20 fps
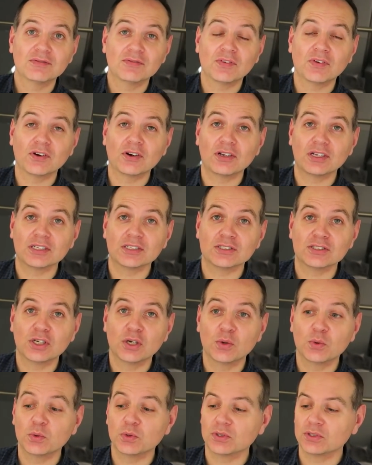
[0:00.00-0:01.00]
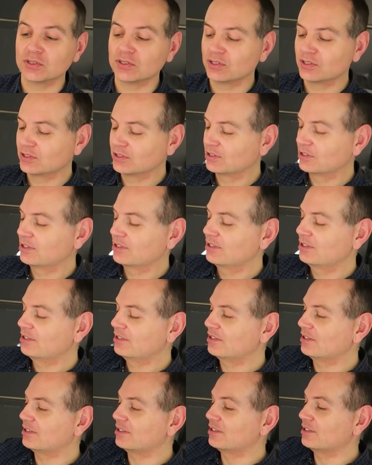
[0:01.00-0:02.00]
for all his tools.
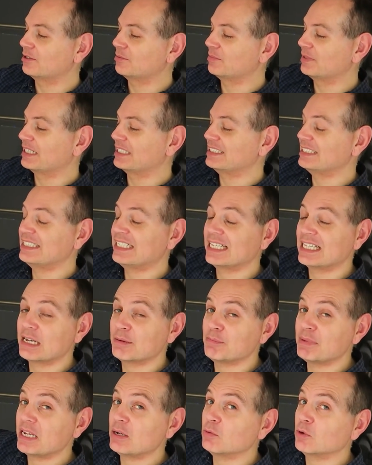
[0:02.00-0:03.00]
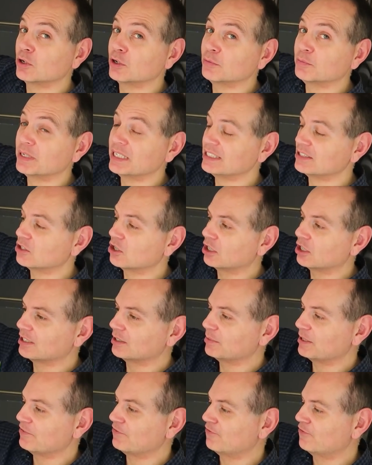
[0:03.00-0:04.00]
Um, I did get that big one, but it's
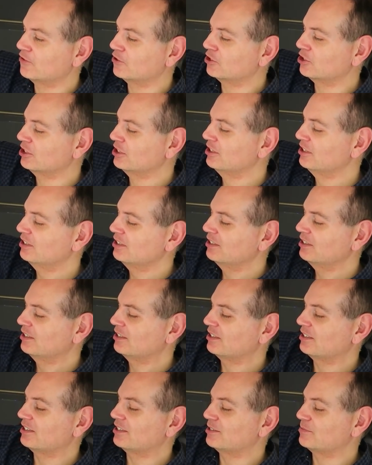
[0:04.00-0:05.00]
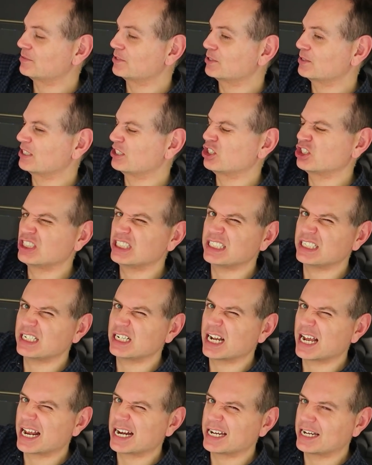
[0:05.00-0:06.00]
little bit full. Um, so I just needed
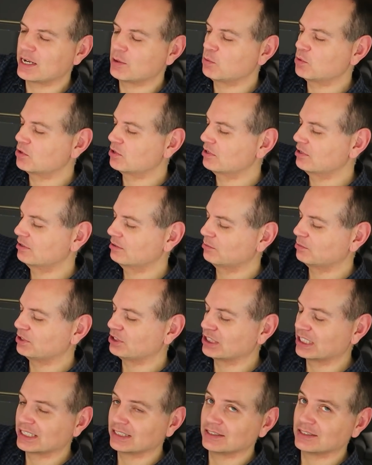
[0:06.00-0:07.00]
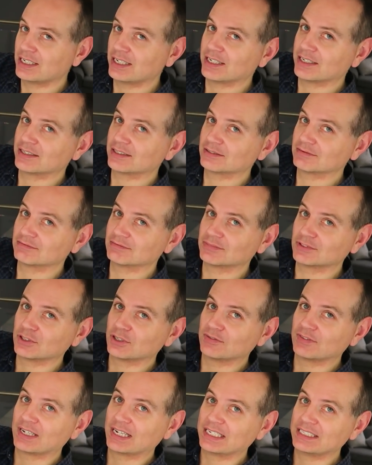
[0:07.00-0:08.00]
a handy one, which I can take
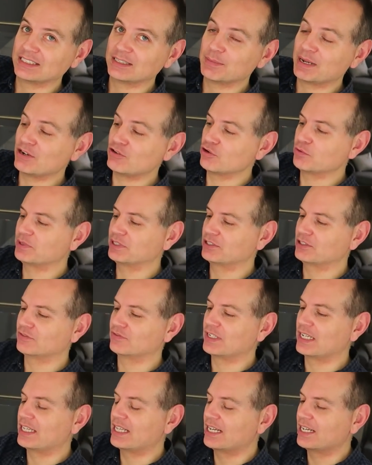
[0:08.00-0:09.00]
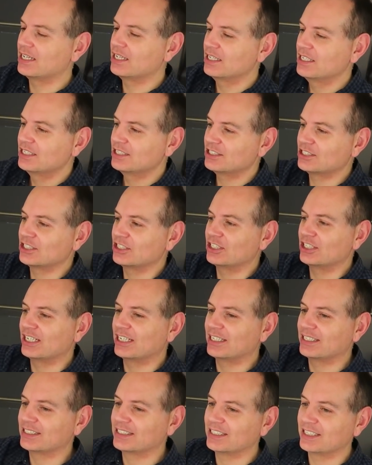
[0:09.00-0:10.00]
sort of like into the bedroom and stuff like that. So
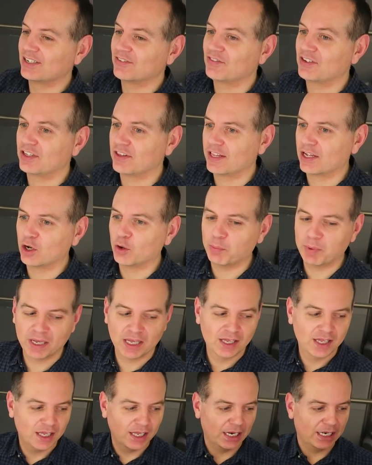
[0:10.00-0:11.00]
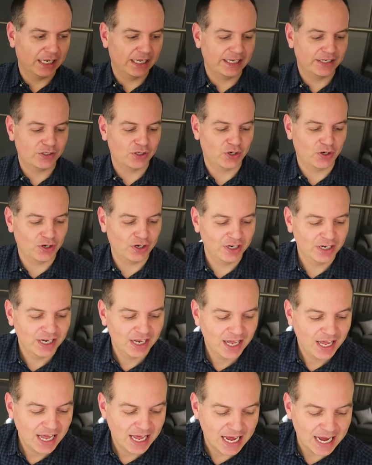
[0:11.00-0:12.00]
I'll uh, fill that up later.
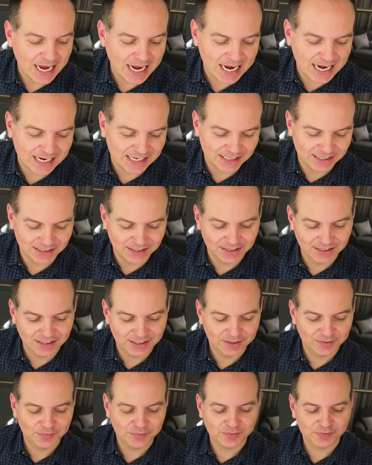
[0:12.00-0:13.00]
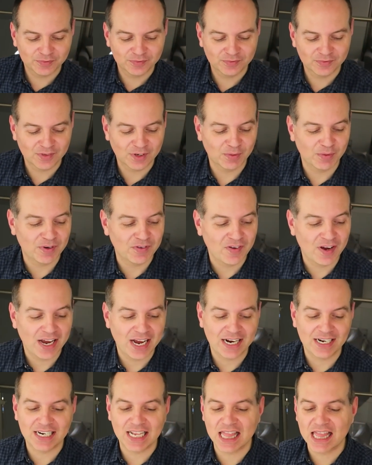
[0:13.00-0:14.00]
And we've
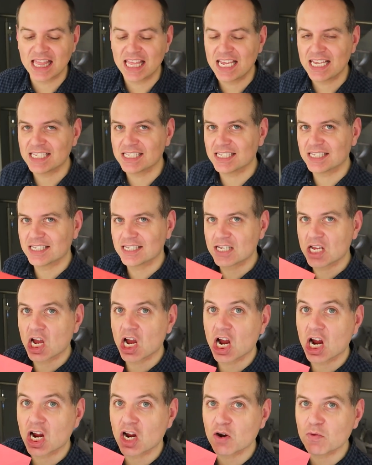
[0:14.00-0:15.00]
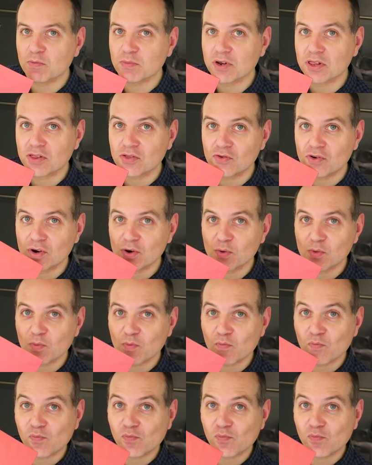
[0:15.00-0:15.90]
had this come through.